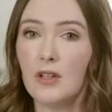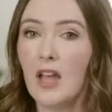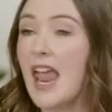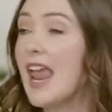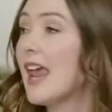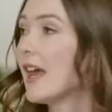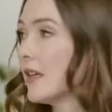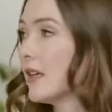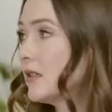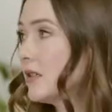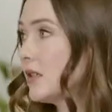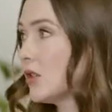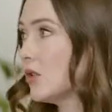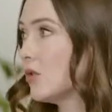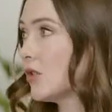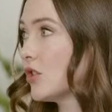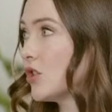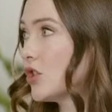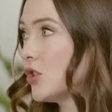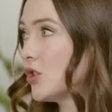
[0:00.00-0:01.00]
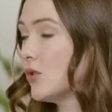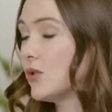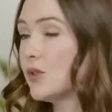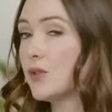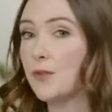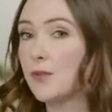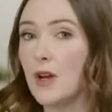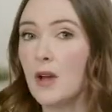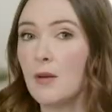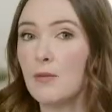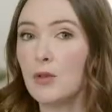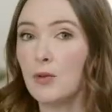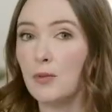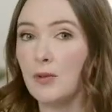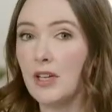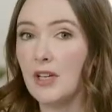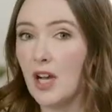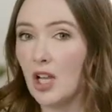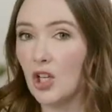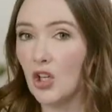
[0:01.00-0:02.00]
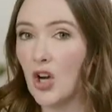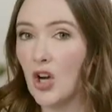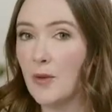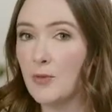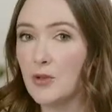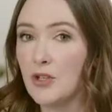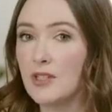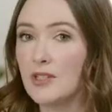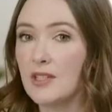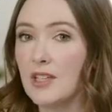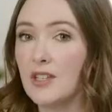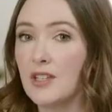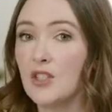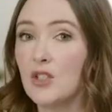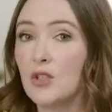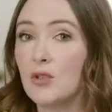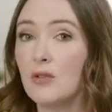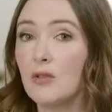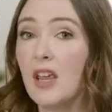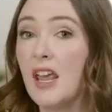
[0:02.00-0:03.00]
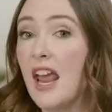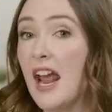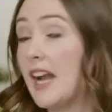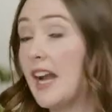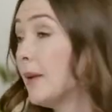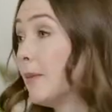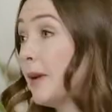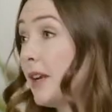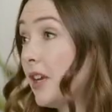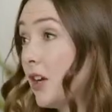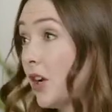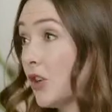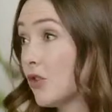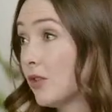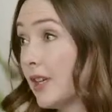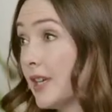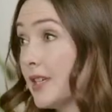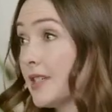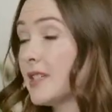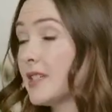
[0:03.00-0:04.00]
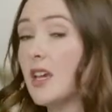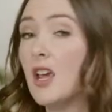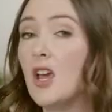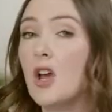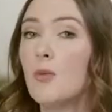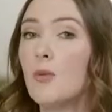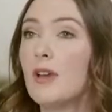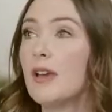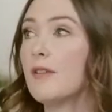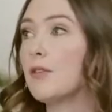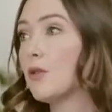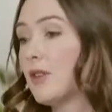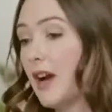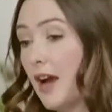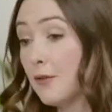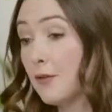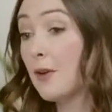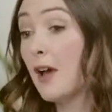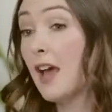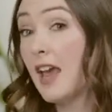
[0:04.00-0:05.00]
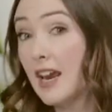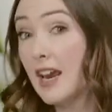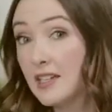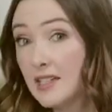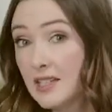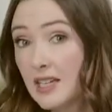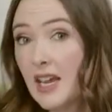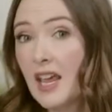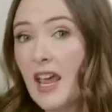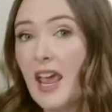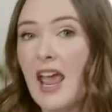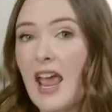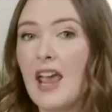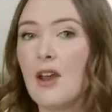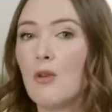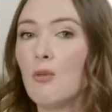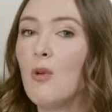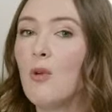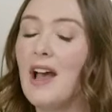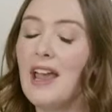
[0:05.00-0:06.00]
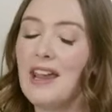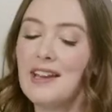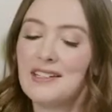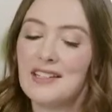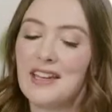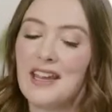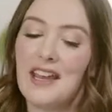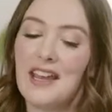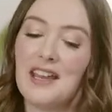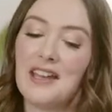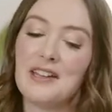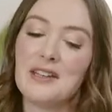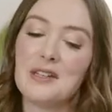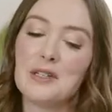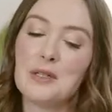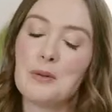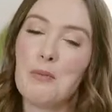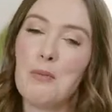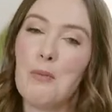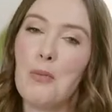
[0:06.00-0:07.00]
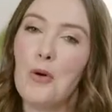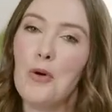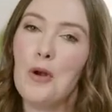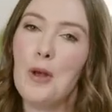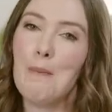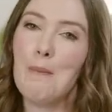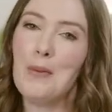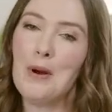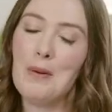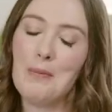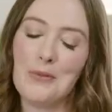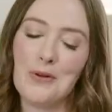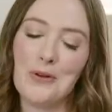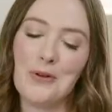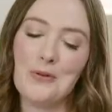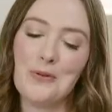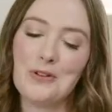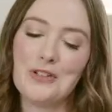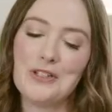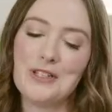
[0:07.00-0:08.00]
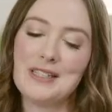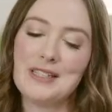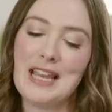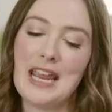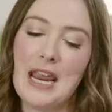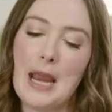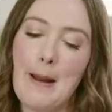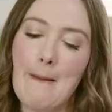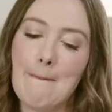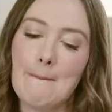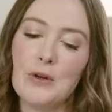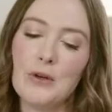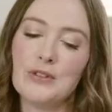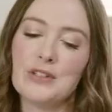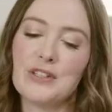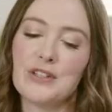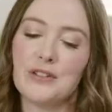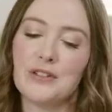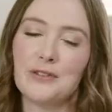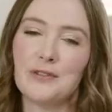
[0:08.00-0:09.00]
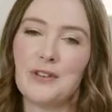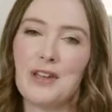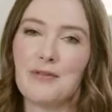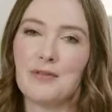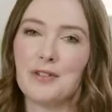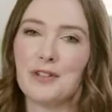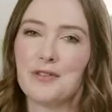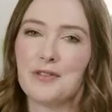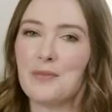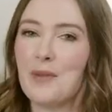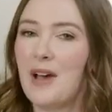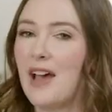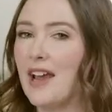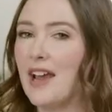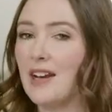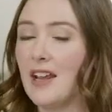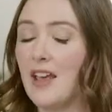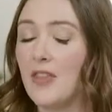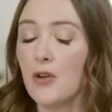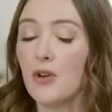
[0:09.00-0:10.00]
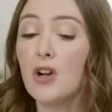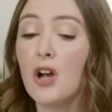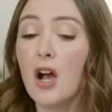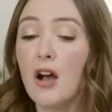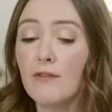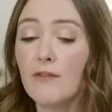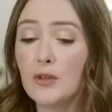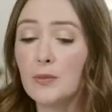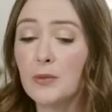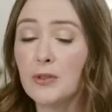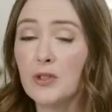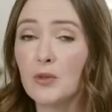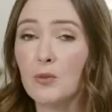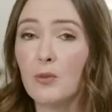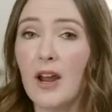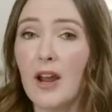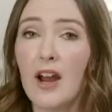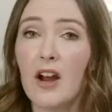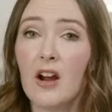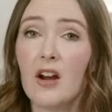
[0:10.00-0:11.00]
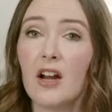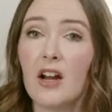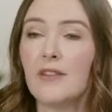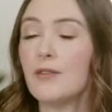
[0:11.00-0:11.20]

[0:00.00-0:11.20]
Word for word: And you can choose from three color options that suit anybody on your list. We have graphite mm -hmm. and white and Bora purple, which is a personal favorite of mine. And they're comfortable to wear.